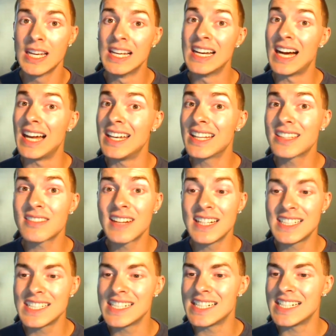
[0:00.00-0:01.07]
Another
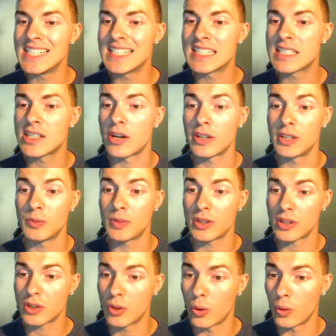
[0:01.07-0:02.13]
idea is starting with a
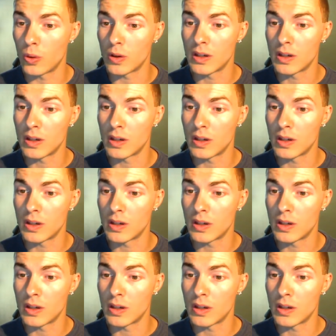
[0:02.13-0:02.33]
core.